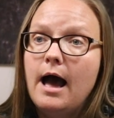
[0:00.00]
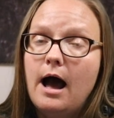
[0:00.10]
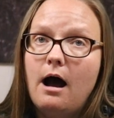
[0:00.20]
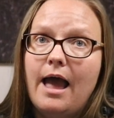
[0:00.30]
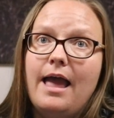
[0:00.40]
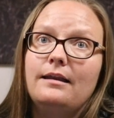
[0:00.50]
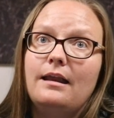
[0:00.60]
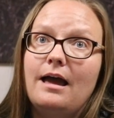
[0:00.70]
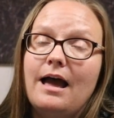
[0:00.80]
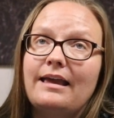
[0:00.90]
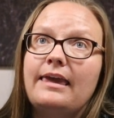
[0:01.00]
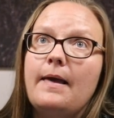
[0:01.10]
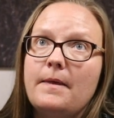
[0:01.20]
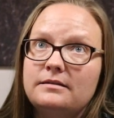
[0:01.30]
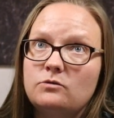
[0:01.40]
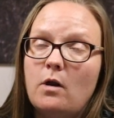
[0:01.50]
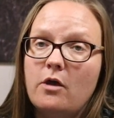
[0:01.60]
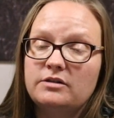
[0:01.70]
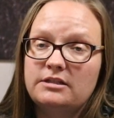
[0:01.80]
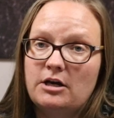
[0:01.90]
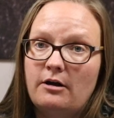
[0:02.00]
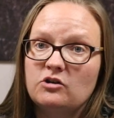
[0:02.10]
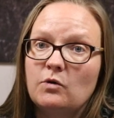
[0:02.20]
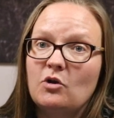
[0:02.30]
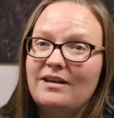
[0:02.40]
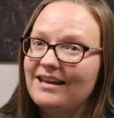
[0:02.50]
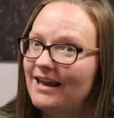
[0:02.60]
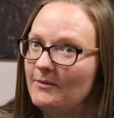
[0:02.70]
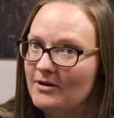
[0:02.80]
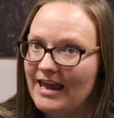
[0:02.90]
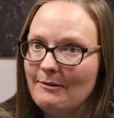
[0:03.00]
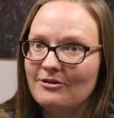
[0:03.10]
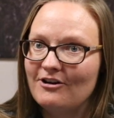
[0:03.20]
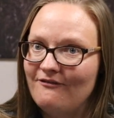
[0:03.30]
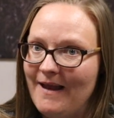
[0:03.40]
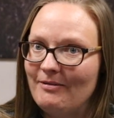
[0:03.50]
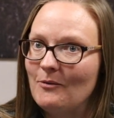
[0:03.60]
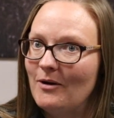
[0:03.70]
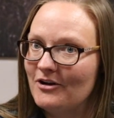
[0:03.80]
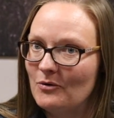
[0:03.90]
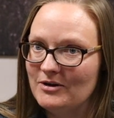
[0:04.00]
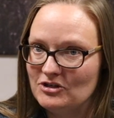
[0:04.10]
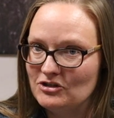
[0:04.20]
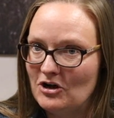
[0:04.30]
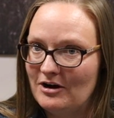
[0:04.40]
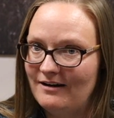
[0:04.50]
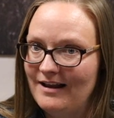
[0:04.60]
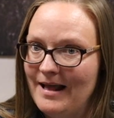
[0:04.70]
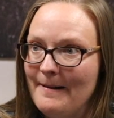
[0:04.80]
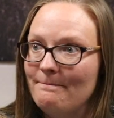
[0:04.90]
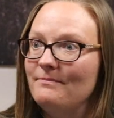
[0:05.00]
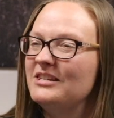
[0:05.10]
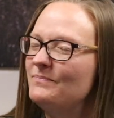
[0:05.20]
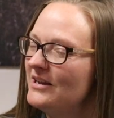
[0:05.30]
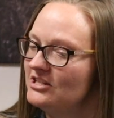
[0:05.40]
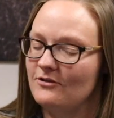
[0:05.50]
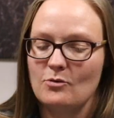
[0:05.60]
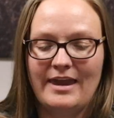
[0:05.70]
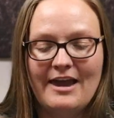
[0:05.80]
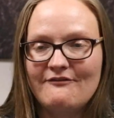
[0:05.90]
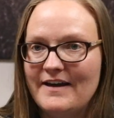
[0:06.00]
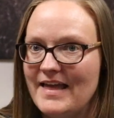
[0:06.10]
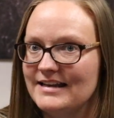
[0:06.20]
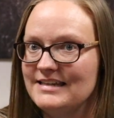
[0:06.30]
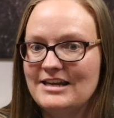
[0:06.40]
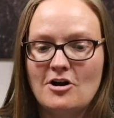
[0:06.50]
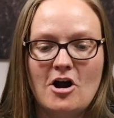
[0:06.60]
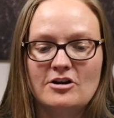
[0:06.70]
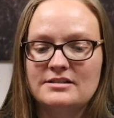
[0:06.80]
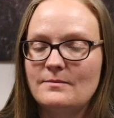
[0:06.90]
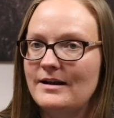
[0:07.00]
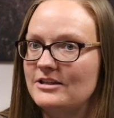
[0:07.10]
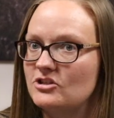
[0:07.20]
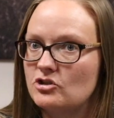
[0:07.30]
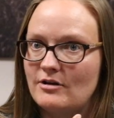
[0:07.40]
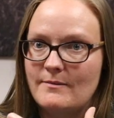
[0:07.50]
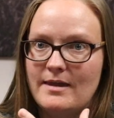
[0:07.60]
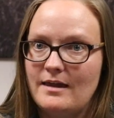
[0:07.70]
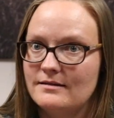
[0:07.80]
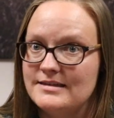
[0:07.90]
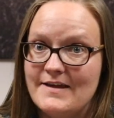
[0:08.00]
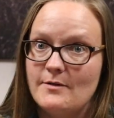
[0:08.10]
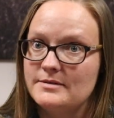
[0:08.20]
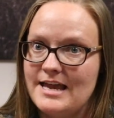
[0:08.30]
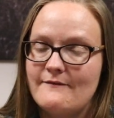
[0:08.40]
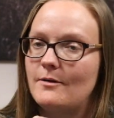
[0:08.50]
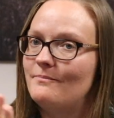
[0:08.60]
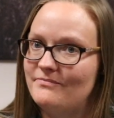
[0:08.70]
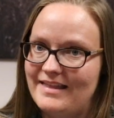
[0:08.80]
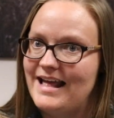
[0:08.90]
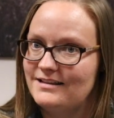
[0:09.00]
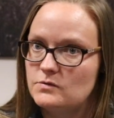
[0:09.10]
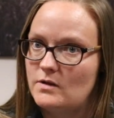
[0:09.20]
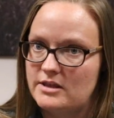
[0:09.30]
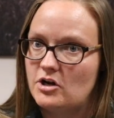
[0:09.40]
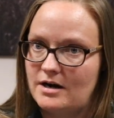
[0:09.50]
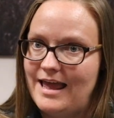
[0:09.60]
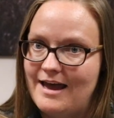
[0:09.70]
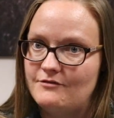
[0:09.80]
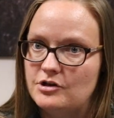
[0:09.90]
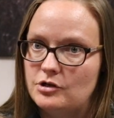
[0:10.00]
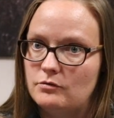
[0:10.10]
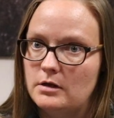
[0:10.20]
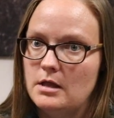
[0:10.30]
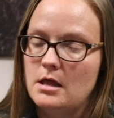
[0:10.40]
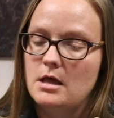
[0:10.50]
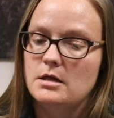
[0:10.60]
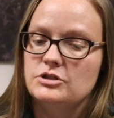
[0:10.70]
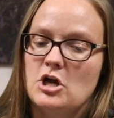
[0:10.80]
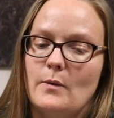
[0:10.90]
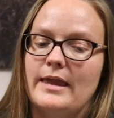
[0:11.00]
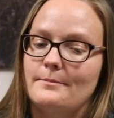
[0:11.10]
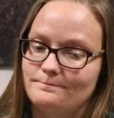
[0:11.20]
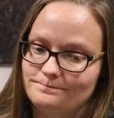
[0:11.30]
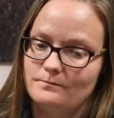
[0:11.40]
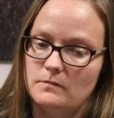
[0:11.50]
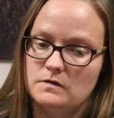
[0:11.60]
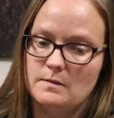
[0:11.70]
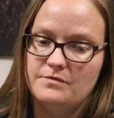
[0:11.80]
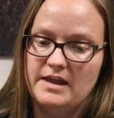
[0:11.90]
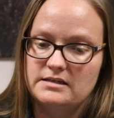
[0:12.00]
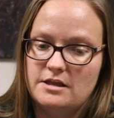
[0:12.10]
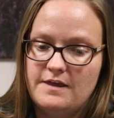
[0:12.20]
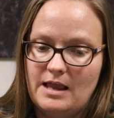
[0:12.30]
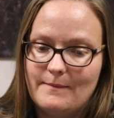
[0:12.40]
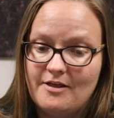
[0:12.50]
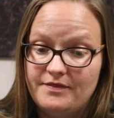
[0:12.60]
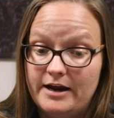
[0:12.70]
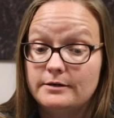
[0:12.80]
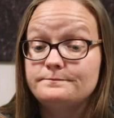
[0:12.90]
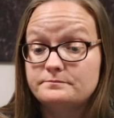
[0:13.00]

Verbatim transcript: Uh, and again, this is one of those scenarios where you need to communicate with your family what your wishes are especially you can't find that DNR, somebody's screaming, save them, save them. That's what they're going to have to do. So again, some things to think about there.